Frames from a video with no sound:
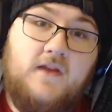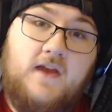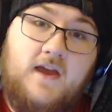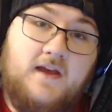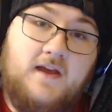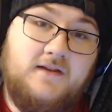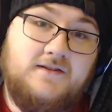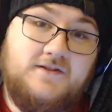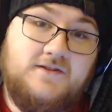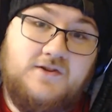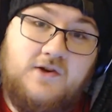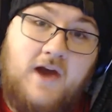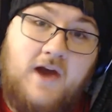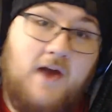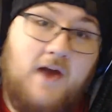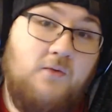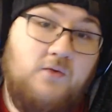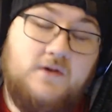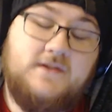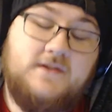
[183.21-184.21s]
And so
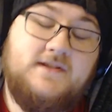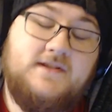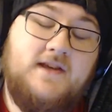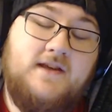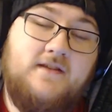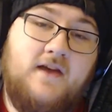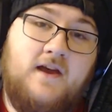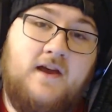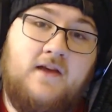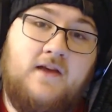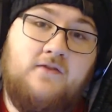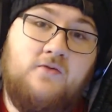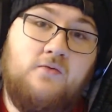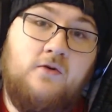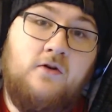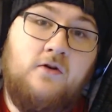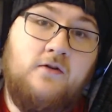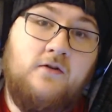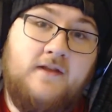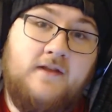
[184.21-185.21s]
I will say that the
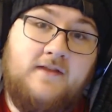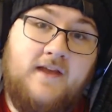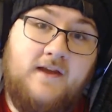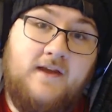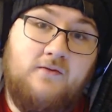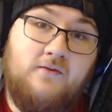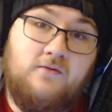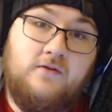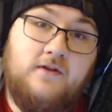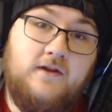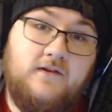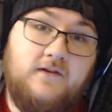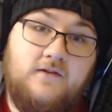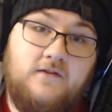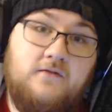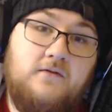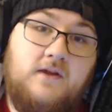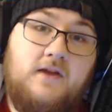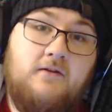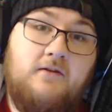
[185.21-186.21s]
role that they really
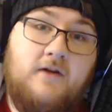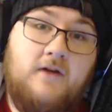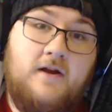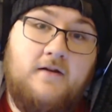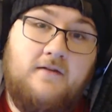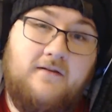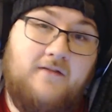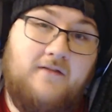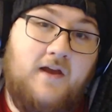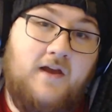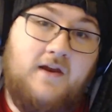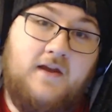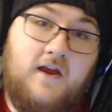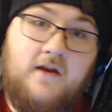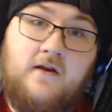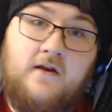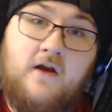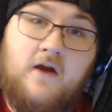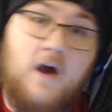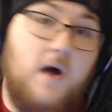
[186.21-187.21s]
do need right now is a
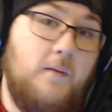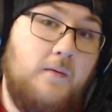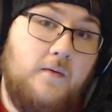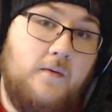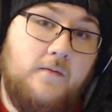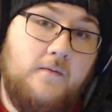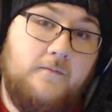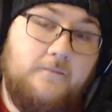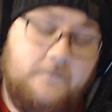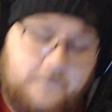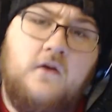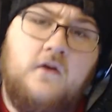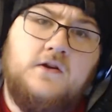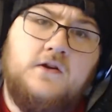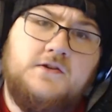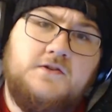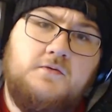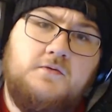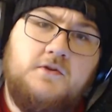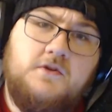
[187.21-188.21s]
dedicated op.
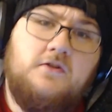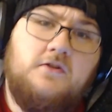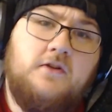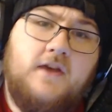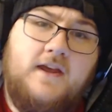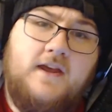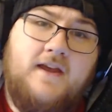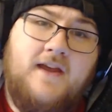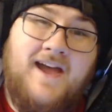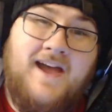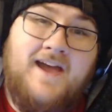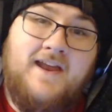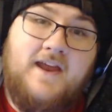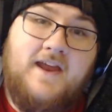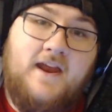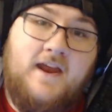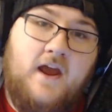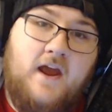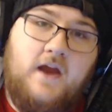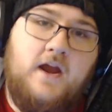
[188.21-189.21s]
So when you're looking at
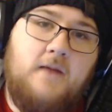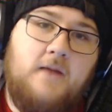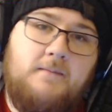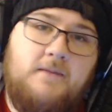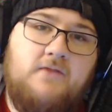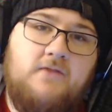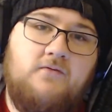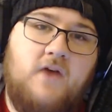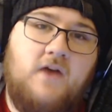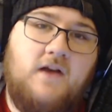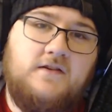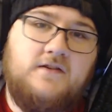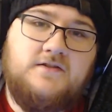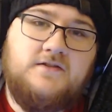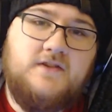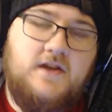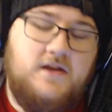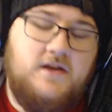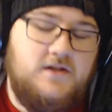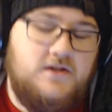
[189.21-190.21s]
an NiP roster
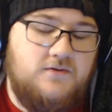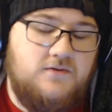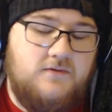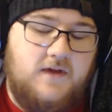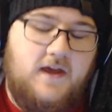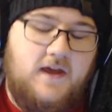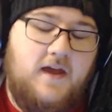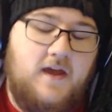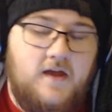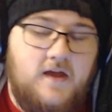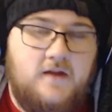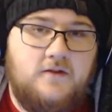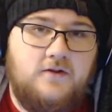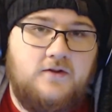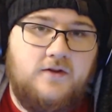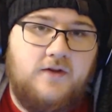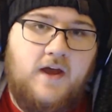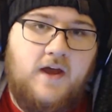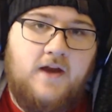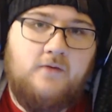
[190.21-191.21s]
change, you can't
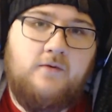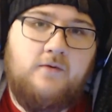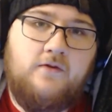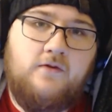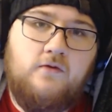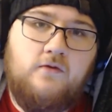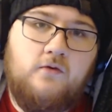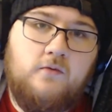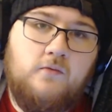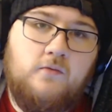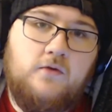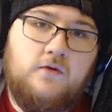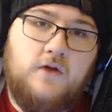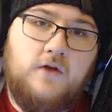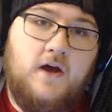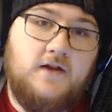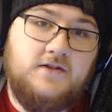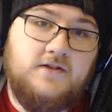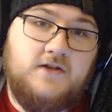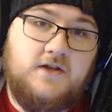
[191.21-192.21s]
look at it with normal
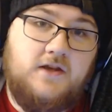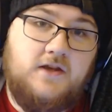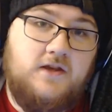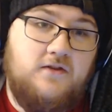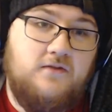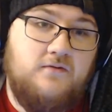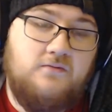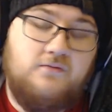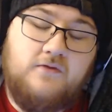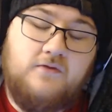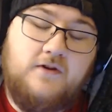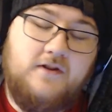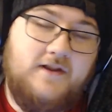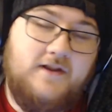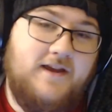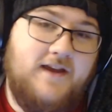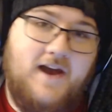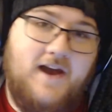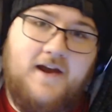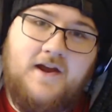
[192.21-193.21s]
logic. You
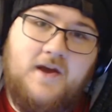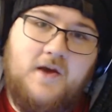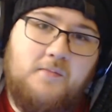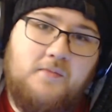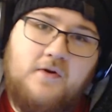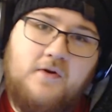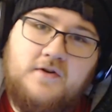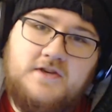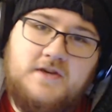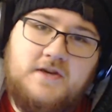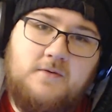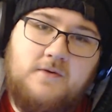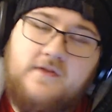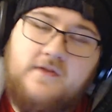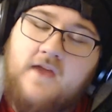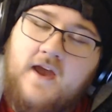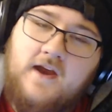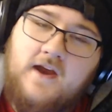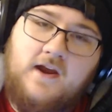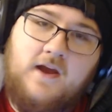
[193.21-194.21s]
really got to approach it with
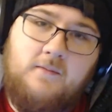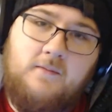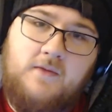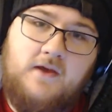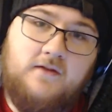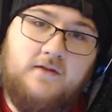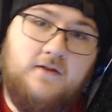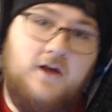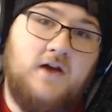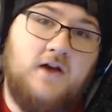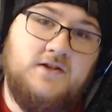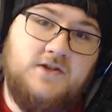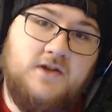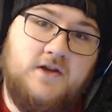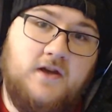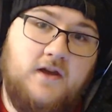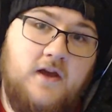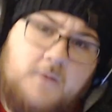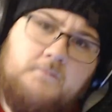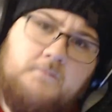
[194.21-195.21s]
the NiP
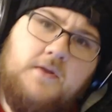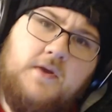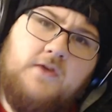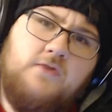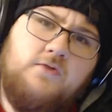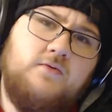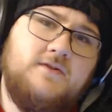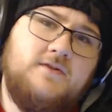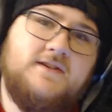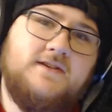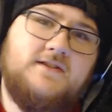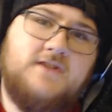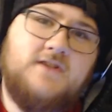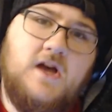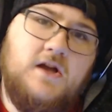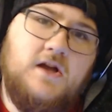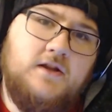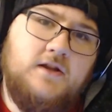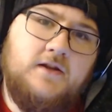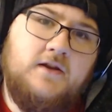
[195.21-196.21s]
logic. Pyth was a
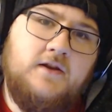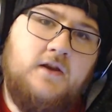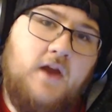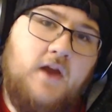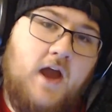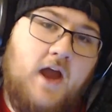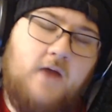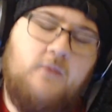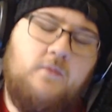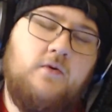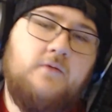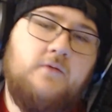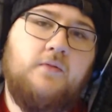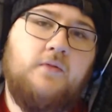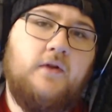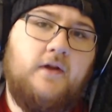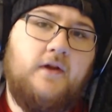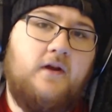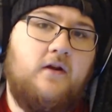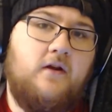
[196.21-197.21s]
solid hybrid
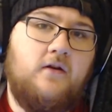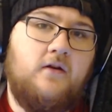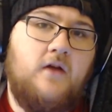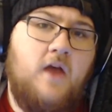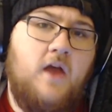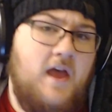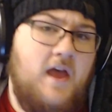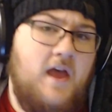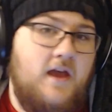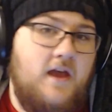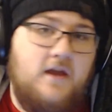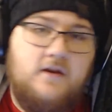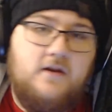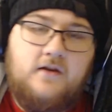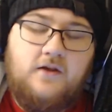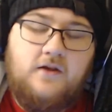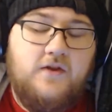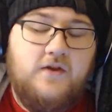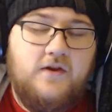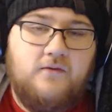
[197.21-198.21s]
player.
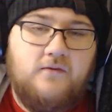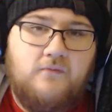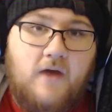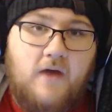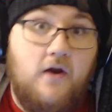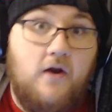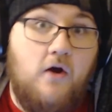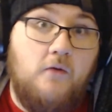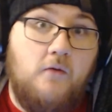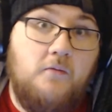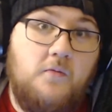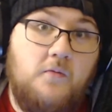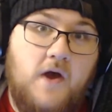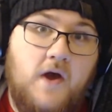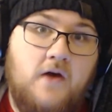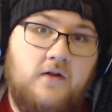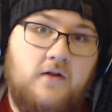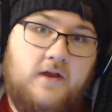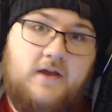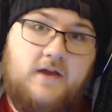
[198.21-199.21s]
Nothing to write home
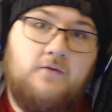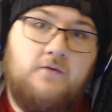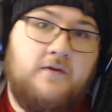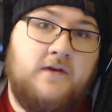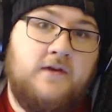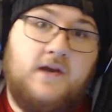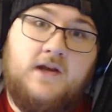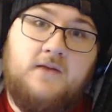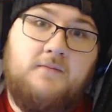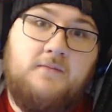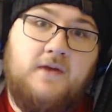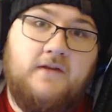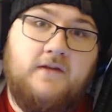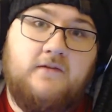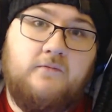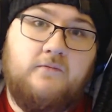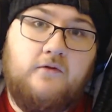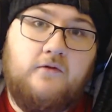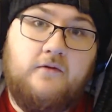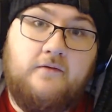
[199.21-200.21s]
about, like he wasn't going to be
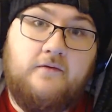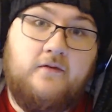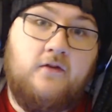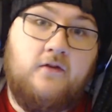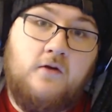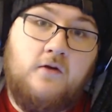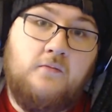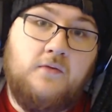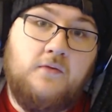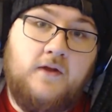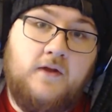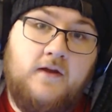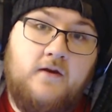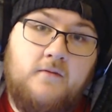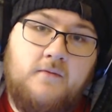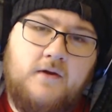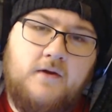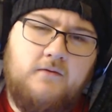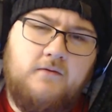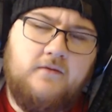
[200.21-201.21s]
some sort of star player,
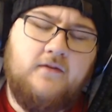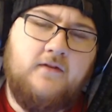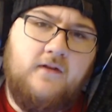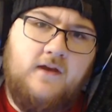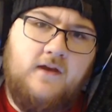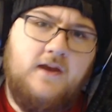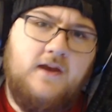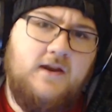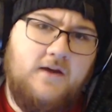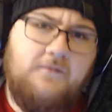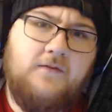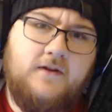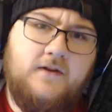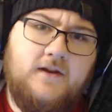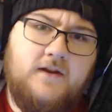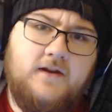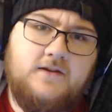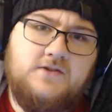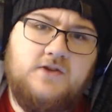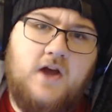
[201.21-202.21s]
but he definitely
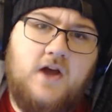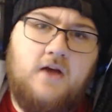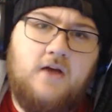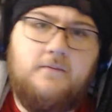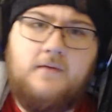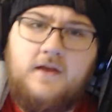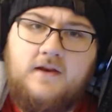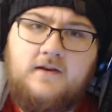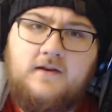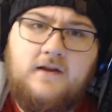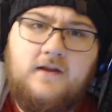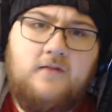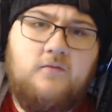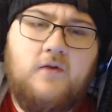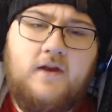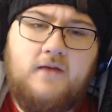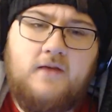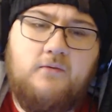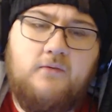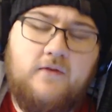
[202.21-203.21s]
did his job. He did
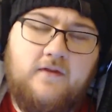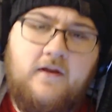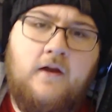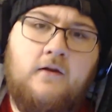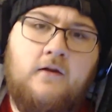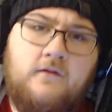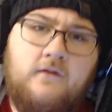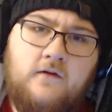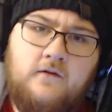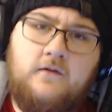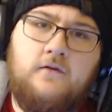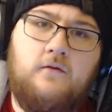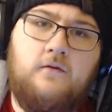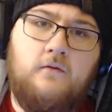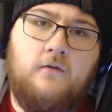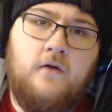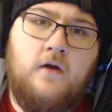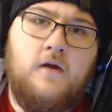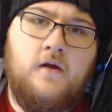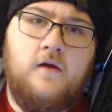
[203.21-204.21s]
what he was there to do.